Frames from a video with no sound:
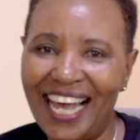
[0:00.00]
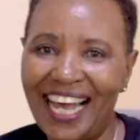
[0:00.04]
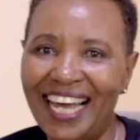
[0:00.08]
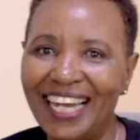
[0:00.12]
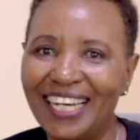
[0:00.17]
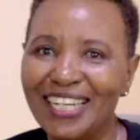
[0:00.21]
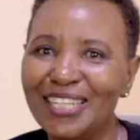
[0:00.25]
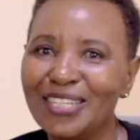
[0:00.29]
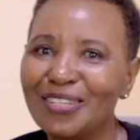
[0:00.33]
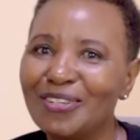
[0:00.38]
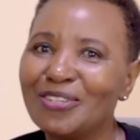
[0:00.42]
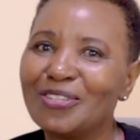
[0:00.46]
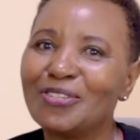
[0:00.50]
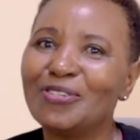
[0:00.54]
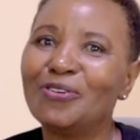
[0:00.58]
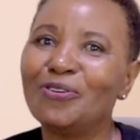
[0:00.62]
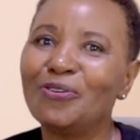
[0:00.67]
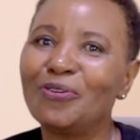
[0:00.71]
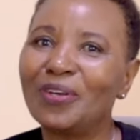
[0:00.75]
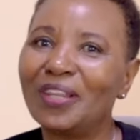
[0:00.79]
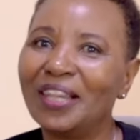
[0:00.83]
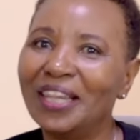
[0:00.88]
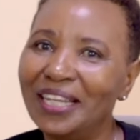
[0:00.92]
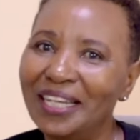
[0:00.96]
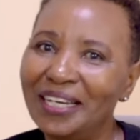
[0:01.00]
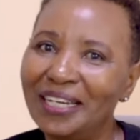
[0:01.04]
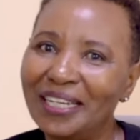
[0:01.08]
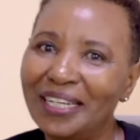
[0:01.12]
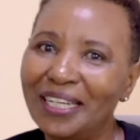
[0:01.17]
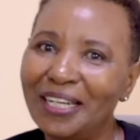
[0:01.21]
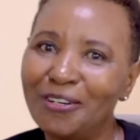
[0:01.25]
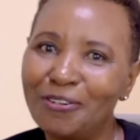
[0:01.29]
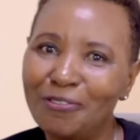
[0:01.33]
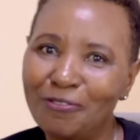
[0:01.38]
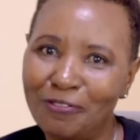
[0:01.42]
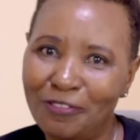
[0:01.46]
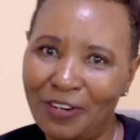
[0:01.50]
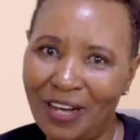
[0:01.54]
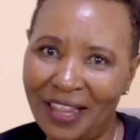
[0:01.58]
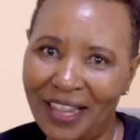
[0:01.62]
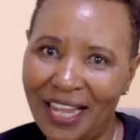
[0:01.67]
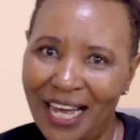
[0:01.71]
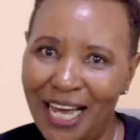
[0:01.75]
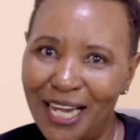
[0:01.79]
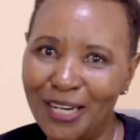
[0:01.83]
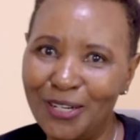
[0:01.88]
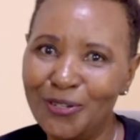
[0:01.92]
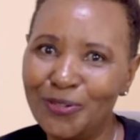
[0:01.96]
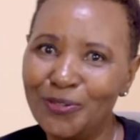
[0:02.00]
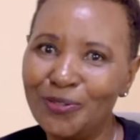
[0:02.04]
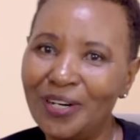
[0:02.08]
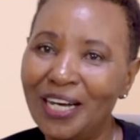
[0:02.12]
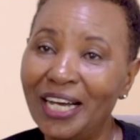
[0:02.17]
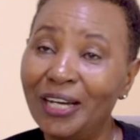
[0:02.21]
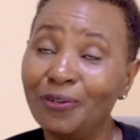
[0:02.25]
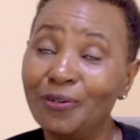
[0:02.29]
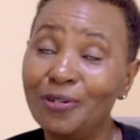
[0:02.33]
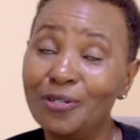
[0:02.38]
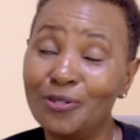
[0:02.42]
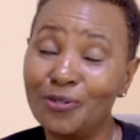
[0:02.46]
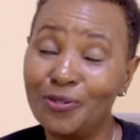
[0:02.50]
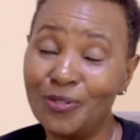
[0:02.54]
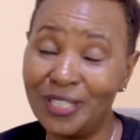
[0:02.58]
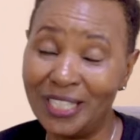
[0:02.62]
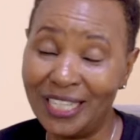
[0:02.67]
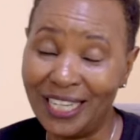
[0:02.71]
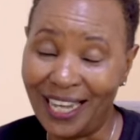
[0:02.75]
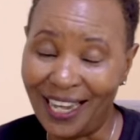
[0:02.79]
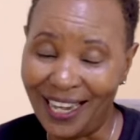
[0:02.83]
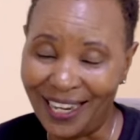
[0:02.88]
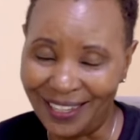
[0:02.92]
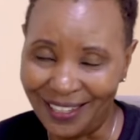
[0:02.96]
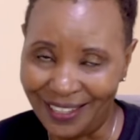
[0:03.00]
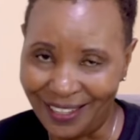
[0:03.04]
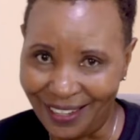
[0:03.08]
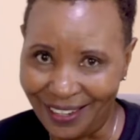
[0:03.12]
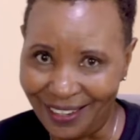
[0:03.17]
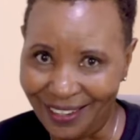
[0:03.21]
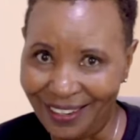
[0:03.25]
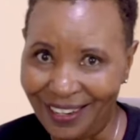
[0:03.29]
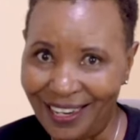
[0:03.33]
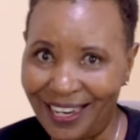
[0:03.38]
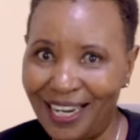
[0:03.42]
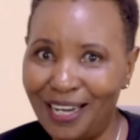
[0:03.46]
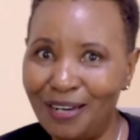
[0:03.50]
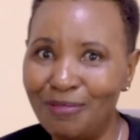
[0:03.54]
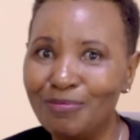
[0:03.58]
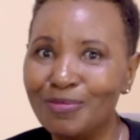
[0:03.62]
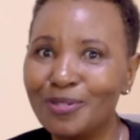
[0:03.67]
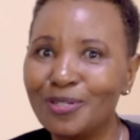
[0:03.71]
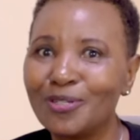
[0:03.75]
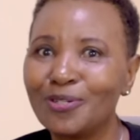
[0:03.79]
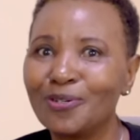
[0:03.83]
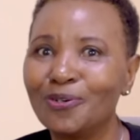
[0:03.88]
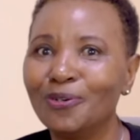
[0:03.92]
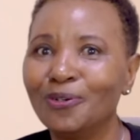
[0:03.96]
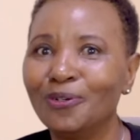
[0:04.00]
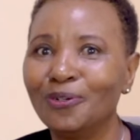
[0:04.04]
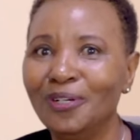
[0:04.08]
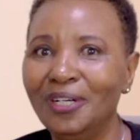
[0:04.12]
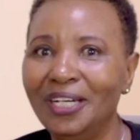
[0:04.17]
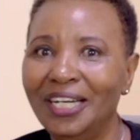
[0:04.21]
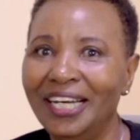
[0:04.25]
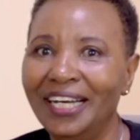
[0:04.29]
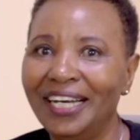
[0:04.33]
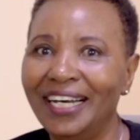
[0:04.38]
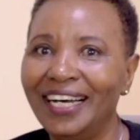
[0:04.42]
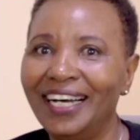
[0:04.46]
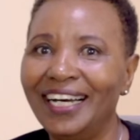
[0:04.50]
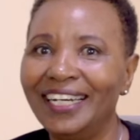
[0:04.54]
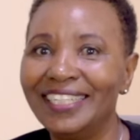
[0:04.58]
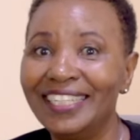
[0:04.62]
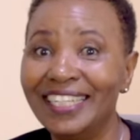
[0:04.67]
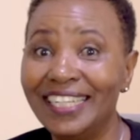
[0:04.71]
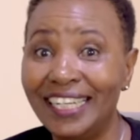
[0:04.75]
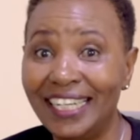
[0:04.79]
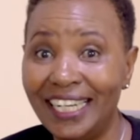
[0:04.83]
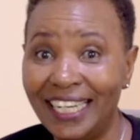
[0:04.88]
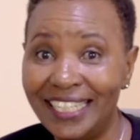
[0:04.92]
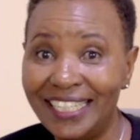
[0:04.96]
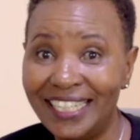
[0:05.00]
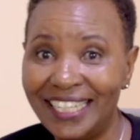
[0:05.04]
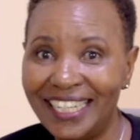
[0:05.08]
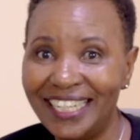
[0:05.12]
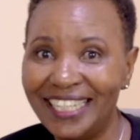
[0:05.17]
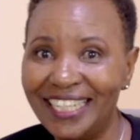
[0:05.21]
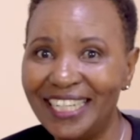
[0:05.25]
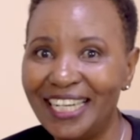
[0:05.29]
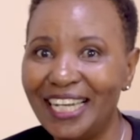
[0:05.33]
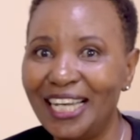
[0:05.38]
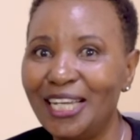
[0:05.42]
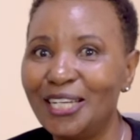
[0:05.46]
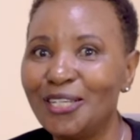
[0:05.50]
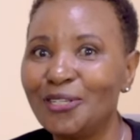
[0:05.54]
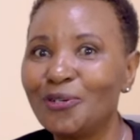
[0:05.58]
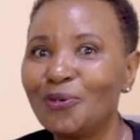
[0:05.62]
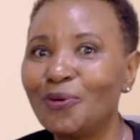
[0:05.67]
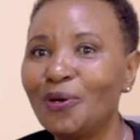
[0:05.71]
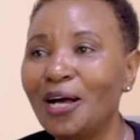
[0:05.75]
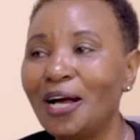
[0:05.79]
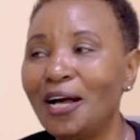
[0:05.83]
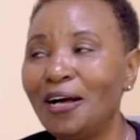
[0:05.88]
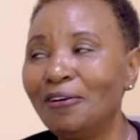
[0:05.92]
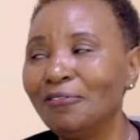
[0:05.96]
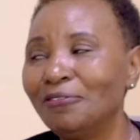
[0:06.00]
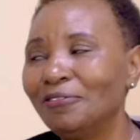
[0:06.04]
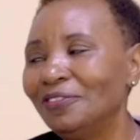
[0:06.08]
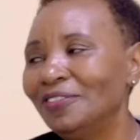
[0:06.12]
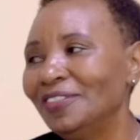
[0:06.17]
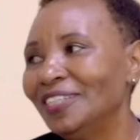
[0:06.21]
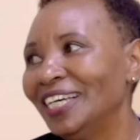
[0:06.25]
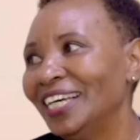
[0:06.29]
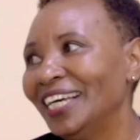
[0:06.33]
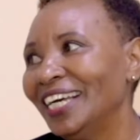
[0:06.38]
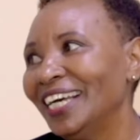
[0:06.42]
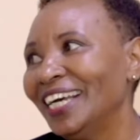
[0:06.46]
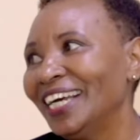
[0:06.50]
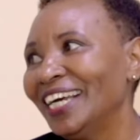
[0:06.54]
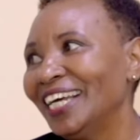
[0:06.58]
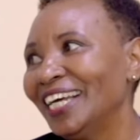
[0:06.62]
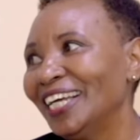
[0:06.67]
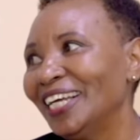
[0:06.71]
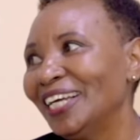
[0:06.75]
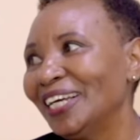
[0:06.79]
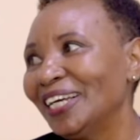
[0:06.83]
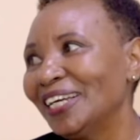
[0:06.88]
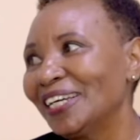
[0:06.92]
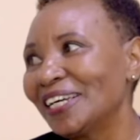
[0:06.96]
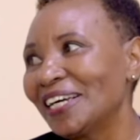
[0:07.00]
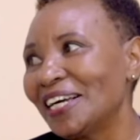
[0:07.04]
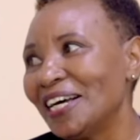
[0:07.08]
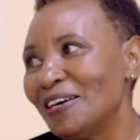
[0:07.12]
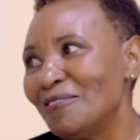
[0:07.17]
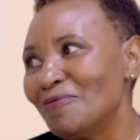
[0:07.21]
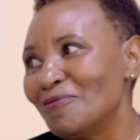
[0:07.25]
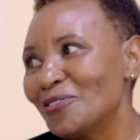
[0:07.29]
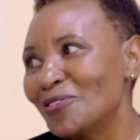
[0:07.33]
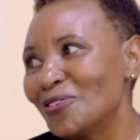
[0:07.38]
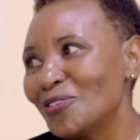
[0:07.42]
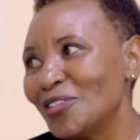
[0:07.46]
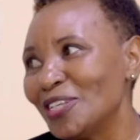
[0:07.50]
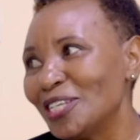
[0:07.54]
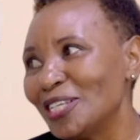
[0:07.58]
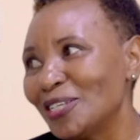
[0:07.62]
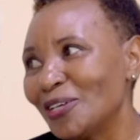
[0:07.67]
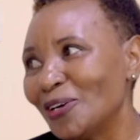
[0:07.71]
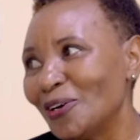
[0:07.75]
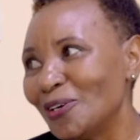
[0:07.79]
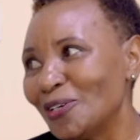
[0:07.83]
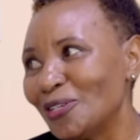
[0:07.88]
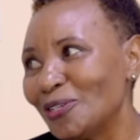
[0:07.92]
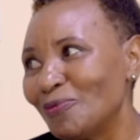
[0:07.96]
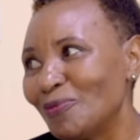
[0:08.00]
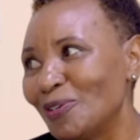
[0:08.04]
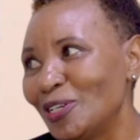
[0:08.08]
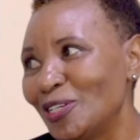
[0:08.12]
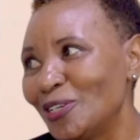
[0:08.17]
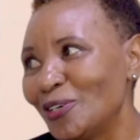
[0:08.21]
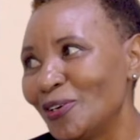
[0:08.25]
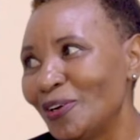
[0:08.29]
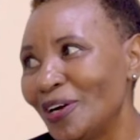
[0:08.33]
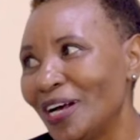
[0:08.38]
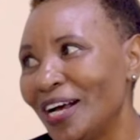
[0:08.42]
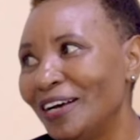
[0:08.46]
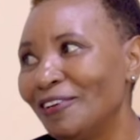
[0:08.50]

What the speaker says: And so without further ado, I want to say again, I'm so delighted to have come to this hospital.